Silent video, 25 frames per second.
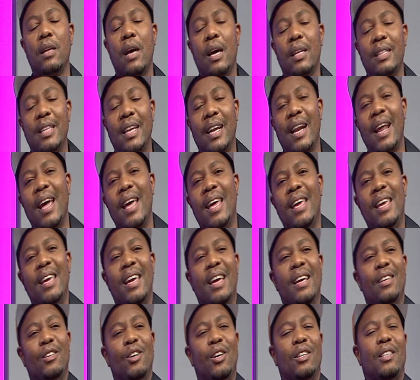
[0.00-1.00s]
are trying
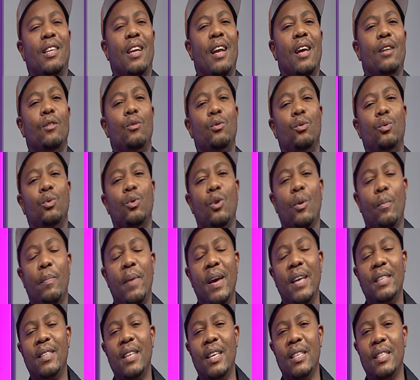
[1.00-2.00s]
and you are trying to do your
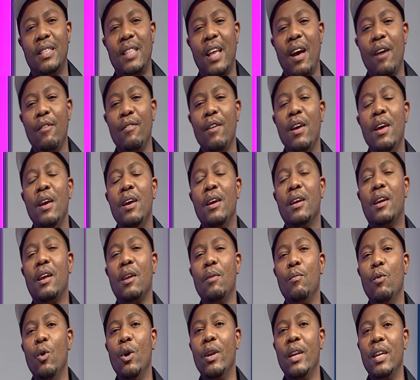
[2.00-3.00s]
best and stuff.
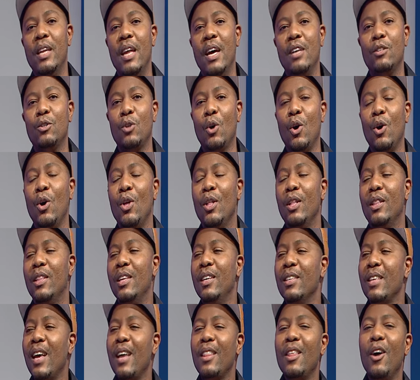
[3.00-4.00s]
Kilboni, that's so.
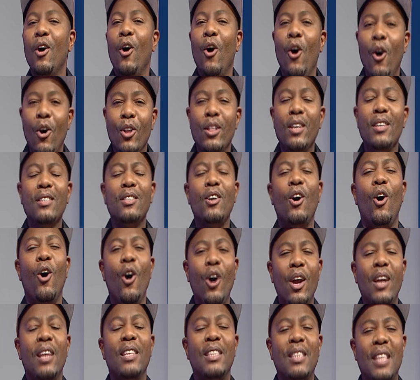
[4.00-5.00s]
These are the, the
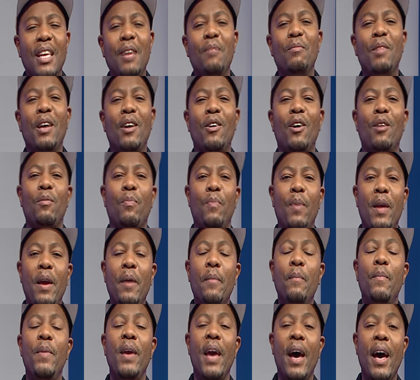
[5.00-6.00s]
only team that was
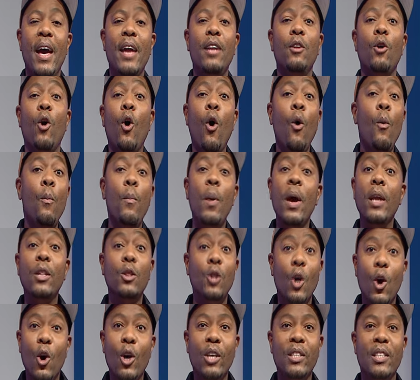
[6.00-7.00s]
playing behind open
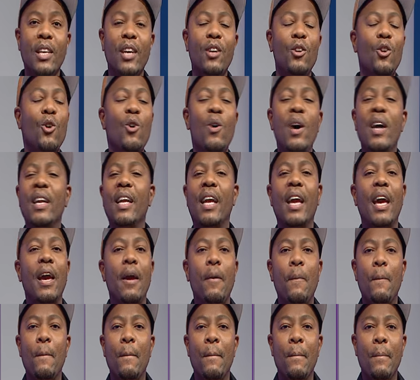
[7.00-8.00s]
doors and no one
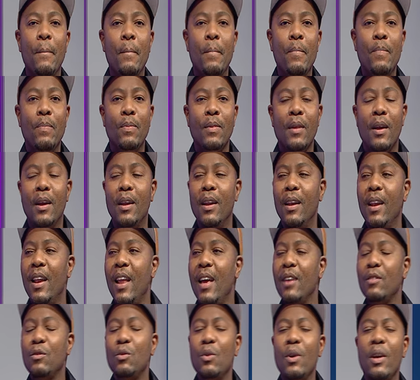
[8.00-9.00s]
came.
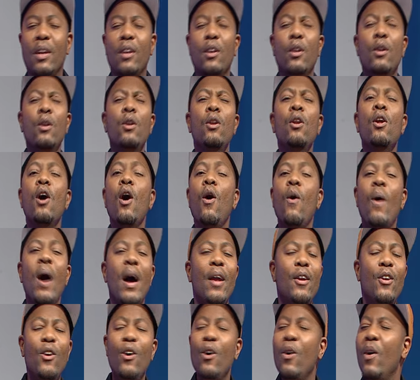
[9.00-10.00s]
Last week, no
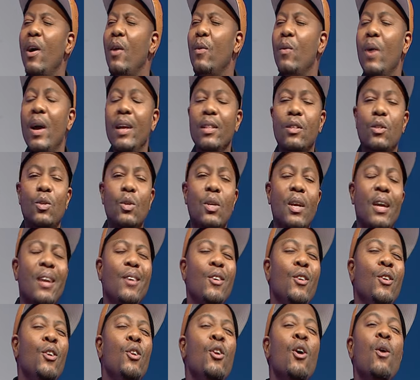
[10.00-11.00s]
one, no one went to the,
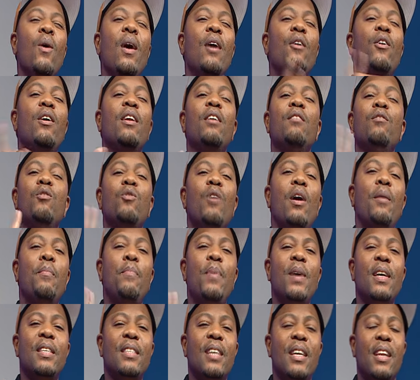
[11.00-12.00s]
no one, not even one
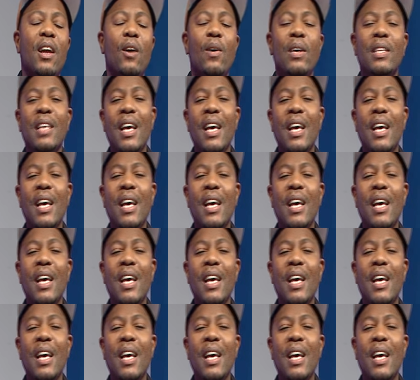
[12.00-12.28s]
person. I was